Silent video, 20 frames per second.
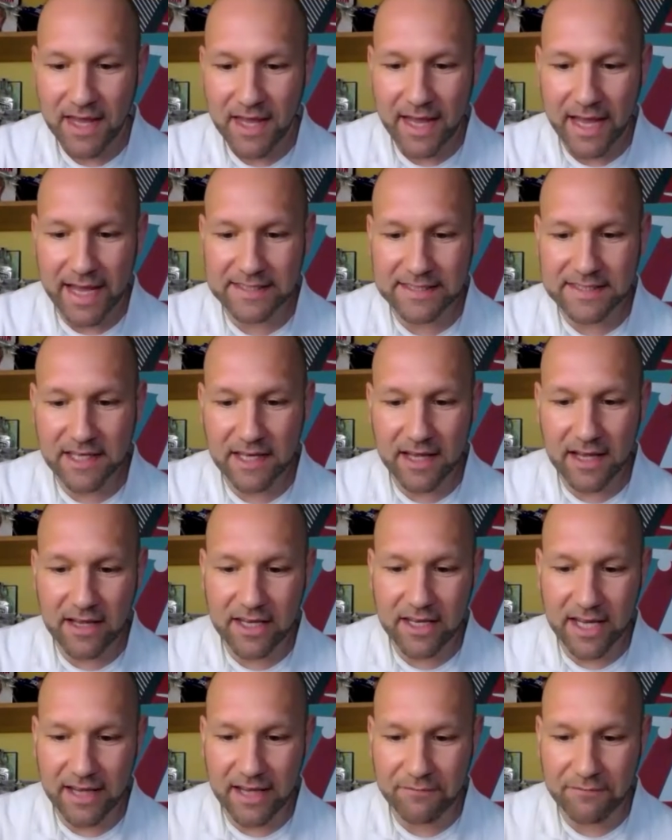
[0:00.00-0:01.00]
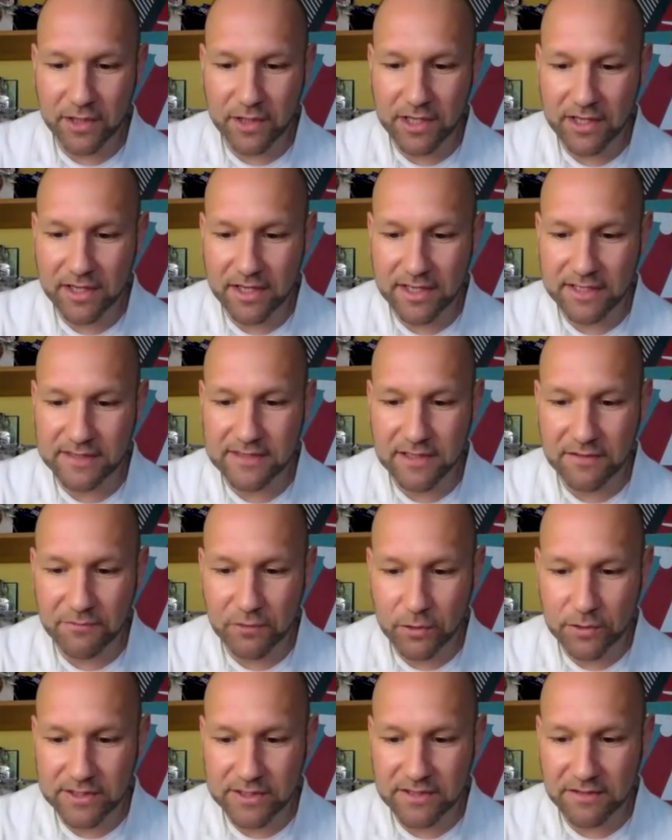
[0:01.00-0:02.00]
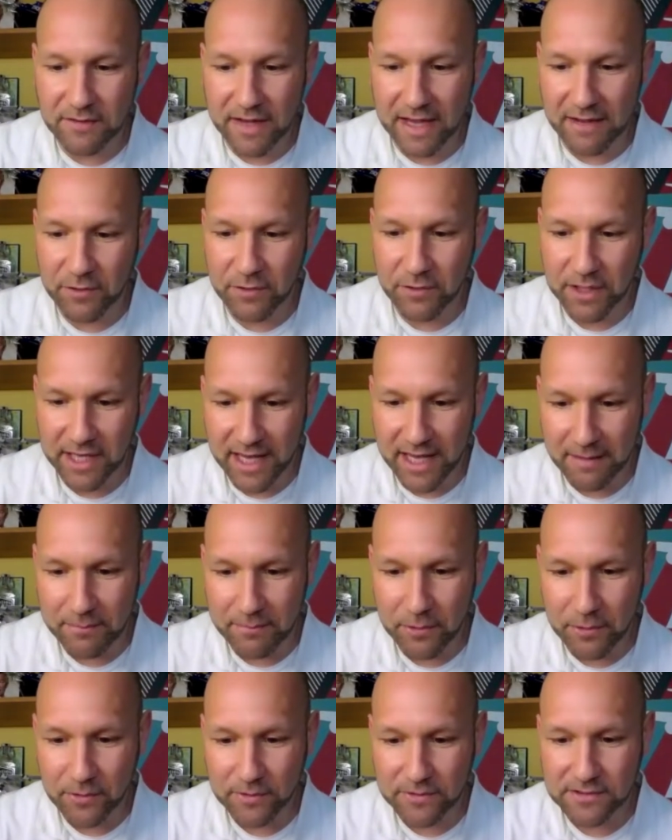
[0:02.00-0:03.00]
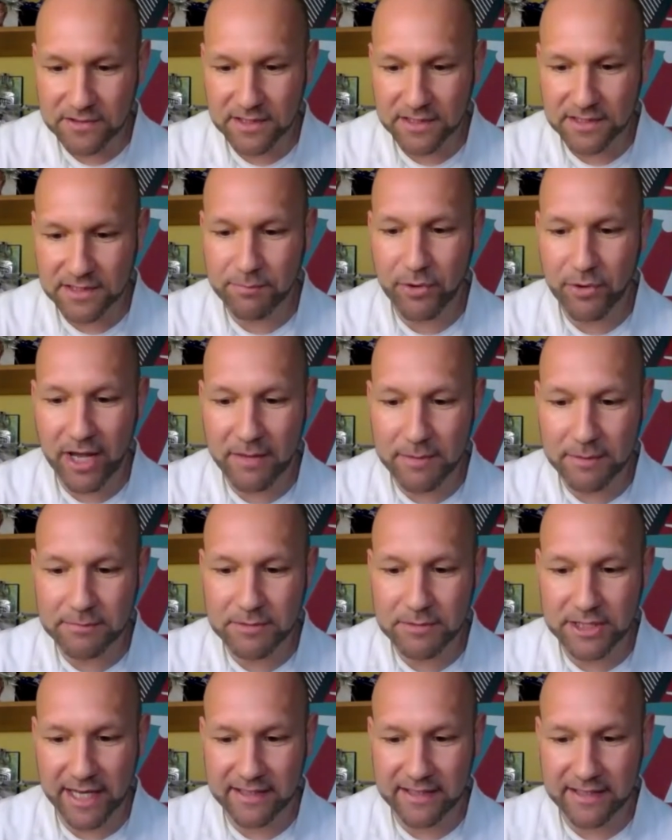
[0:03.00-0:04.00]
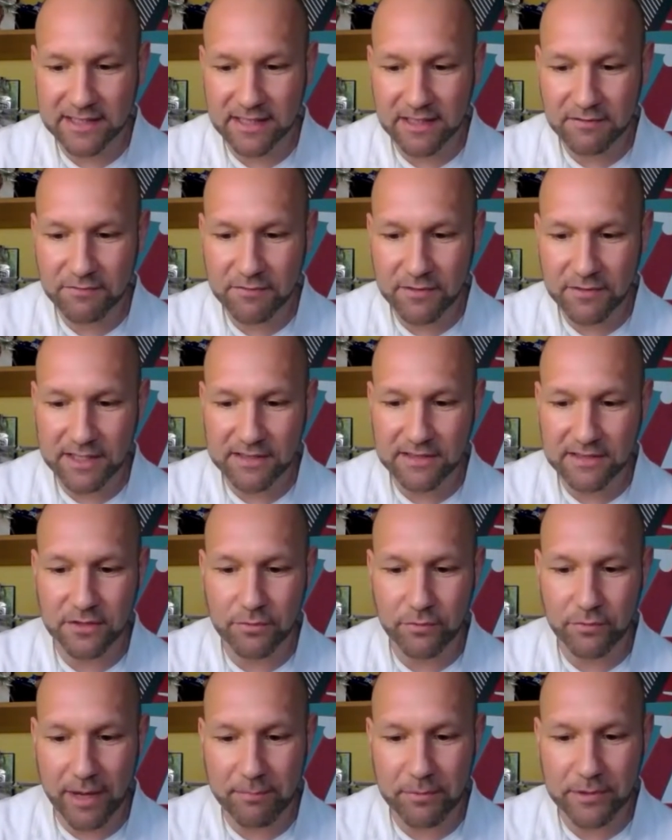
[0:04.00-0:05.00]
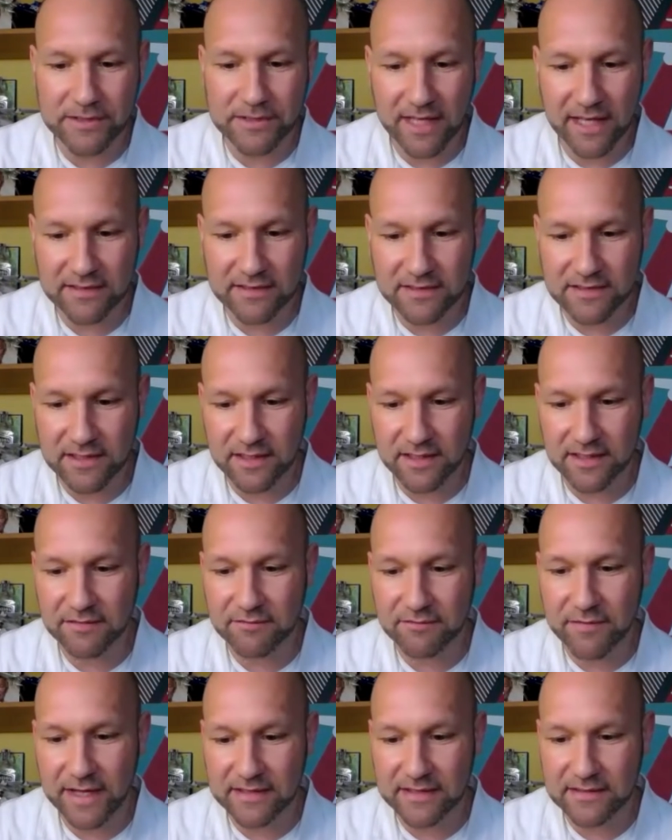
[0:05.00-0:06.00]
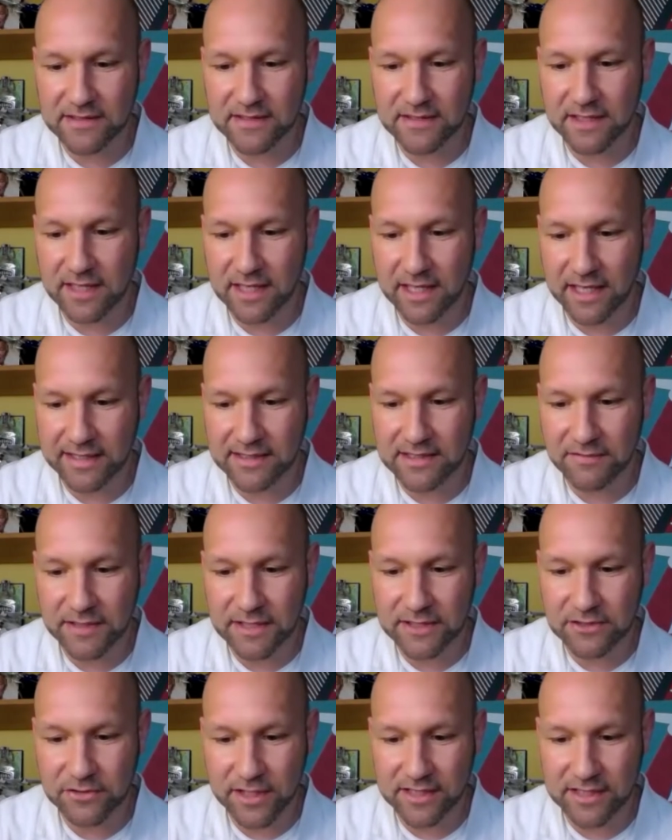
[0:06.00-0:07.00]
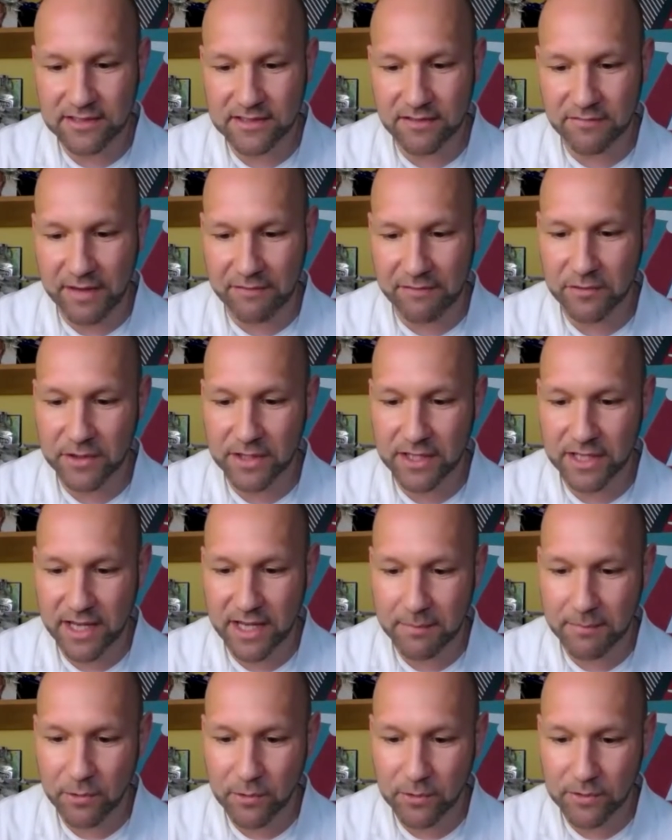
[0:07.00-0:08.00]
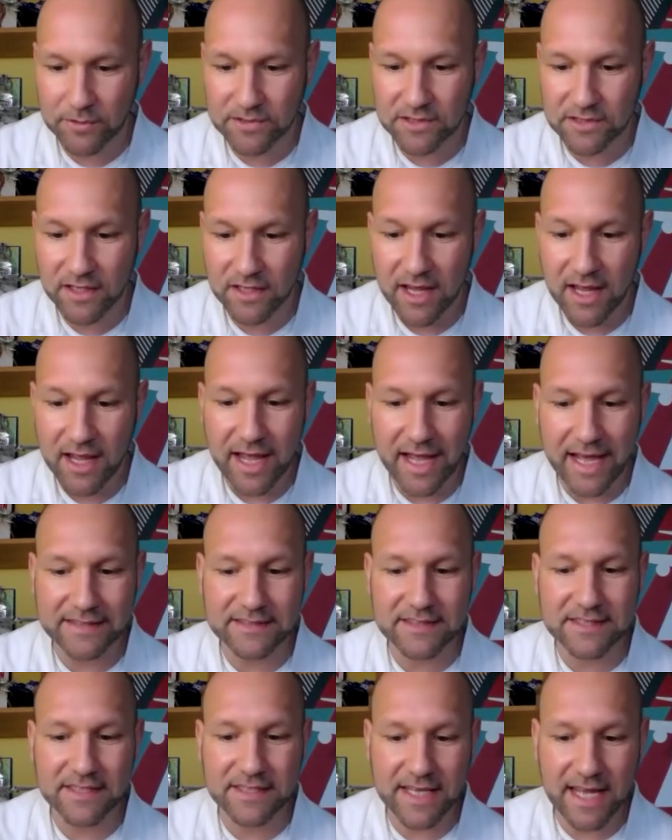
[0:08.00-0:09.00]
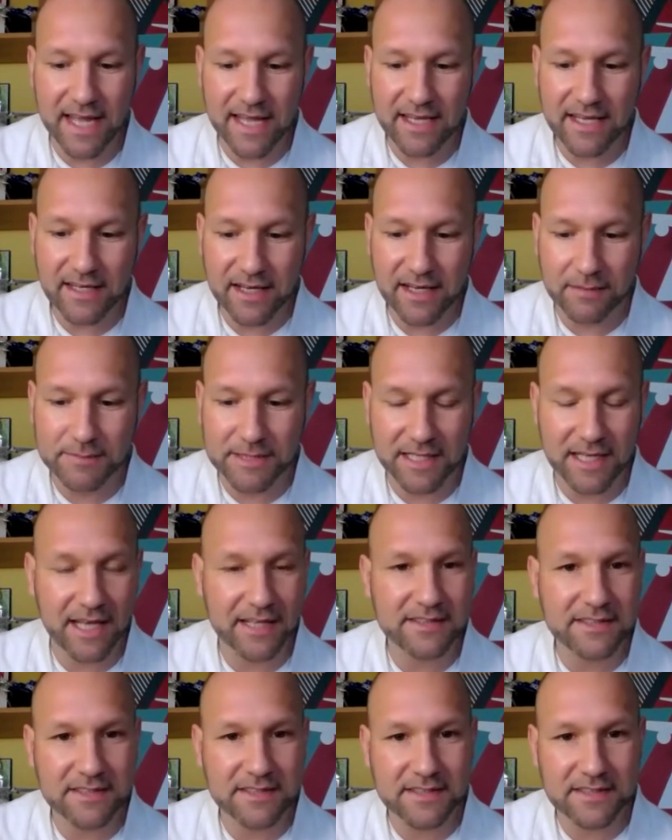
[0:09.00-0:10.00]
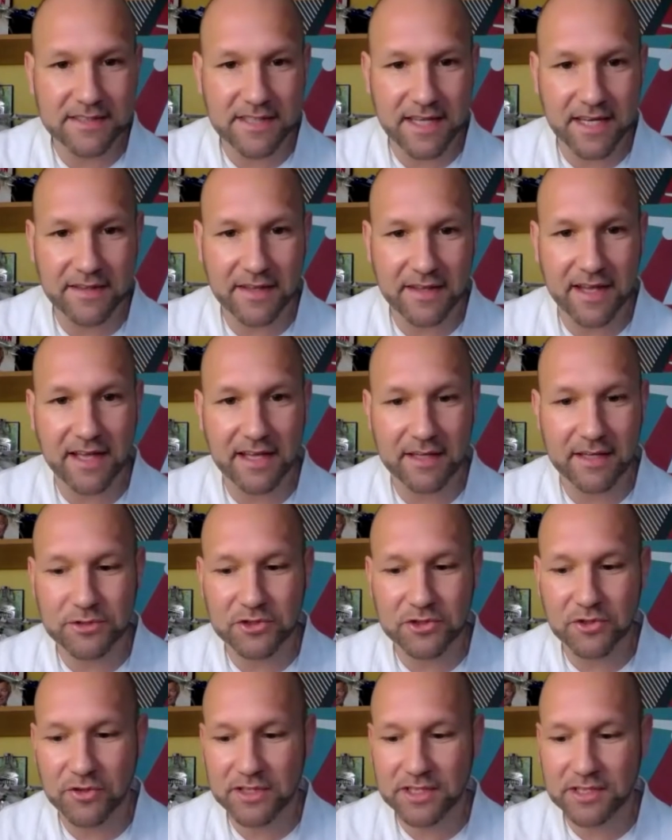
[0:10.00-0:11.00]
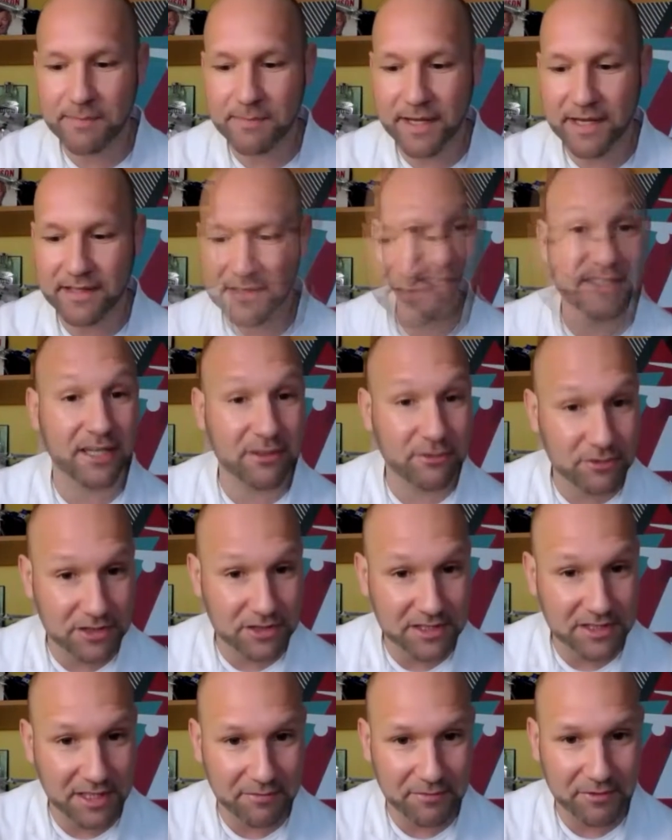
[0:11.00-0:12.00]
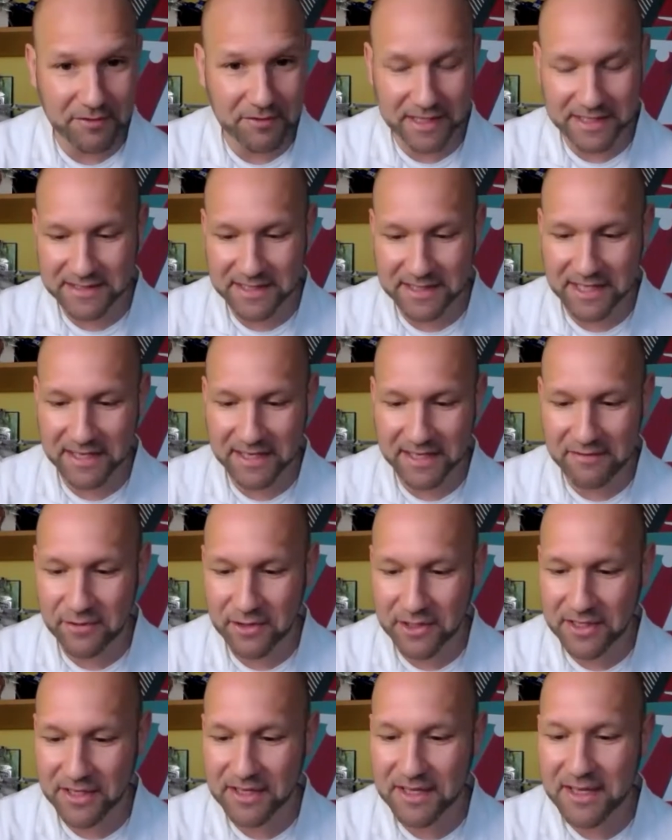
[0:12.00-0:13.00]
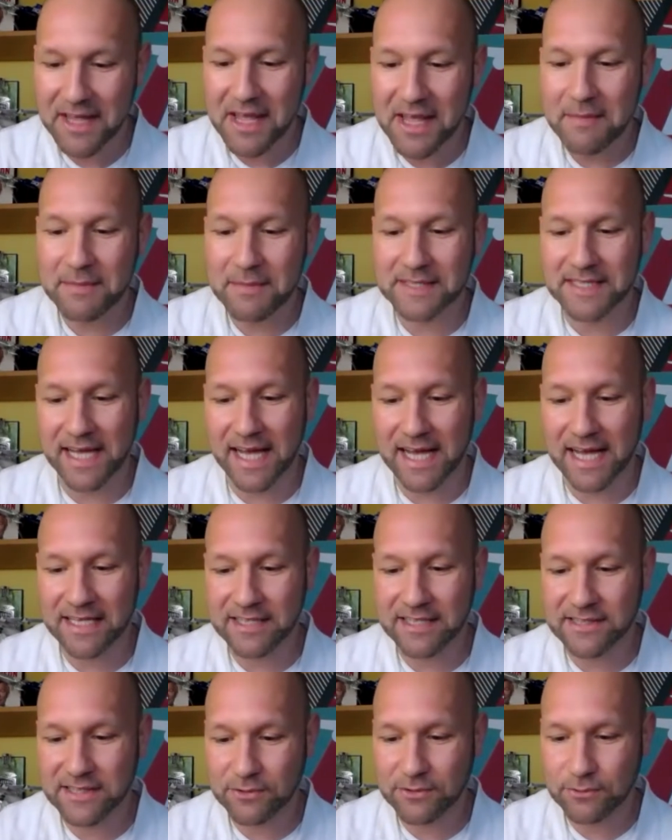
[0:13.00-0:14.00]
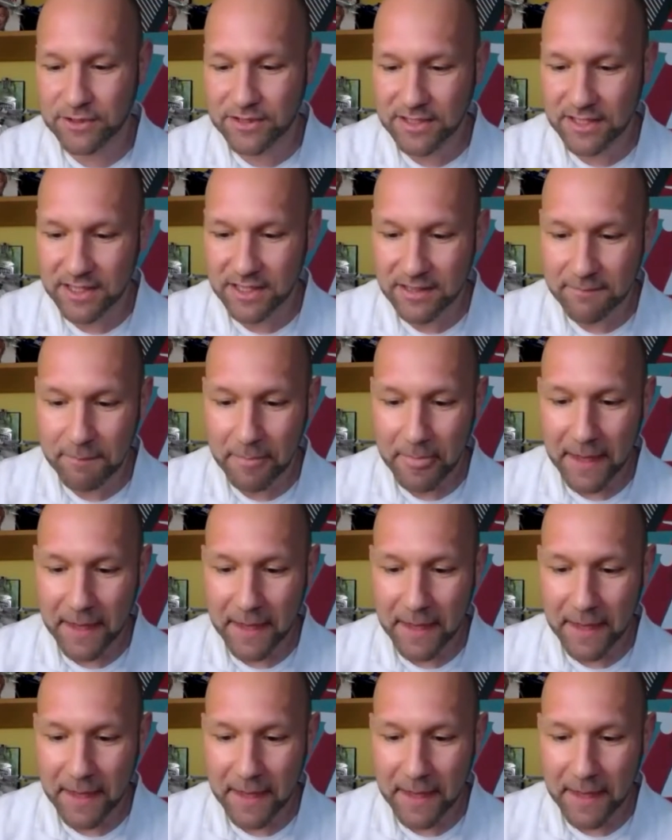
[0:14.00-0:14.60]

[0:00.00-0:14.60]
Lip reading: ACI Africa is the voice of African airports. Its prime objective is to represent and advance the collective interests of African airports. And today, I'm delighted to say that I am joined by the Secretary-General of ACI Africa, Mr. Ali Tounsi.